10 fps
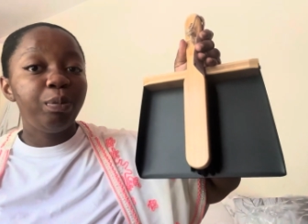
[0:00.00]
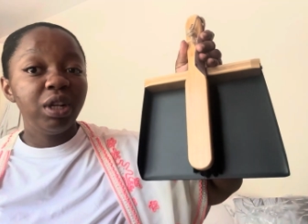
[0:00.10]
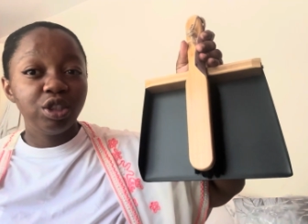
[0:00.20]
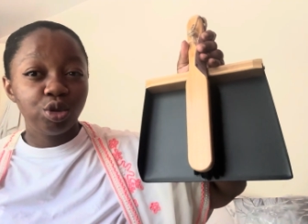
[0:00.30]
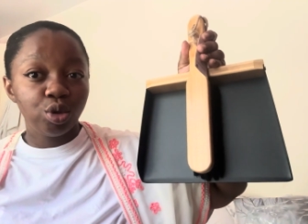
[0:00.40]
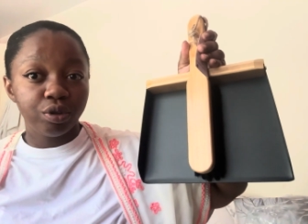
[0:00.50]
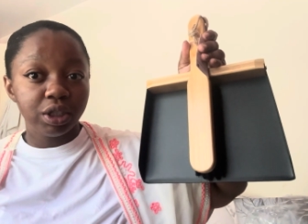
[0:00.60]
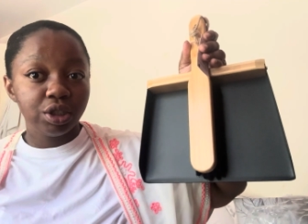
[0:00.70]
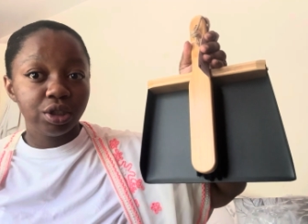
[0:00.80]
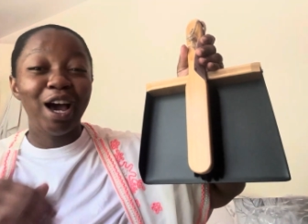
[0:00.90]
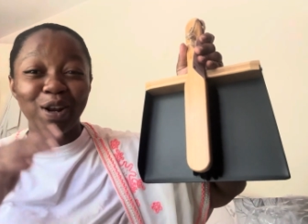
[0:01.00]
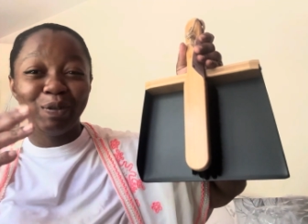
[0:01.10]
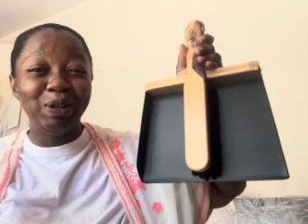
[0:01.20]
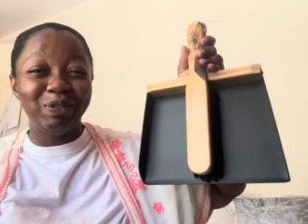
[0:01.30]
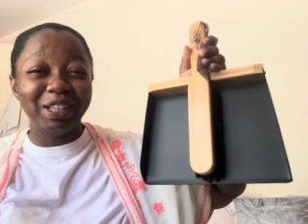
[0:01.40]
put it in storage. I know
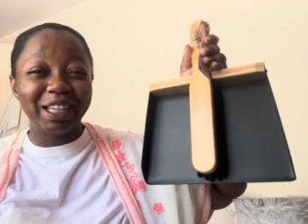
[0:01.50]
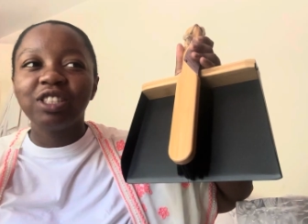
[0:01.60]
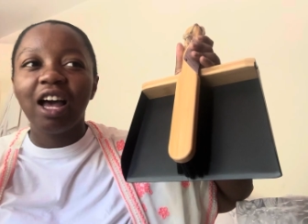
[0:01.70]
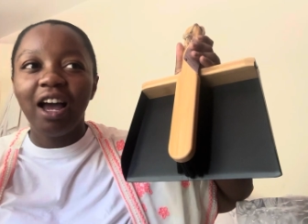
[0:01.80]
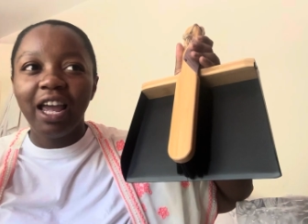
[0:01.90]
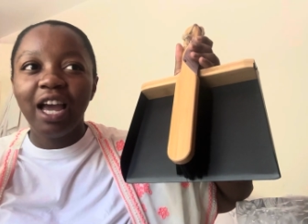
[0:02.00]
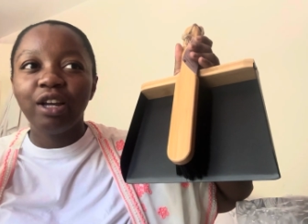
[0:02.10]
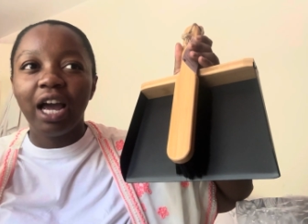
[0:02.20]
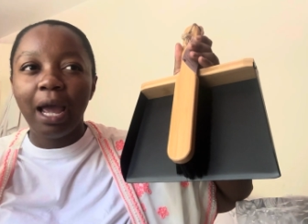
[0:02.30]
what you're thinking. So I, I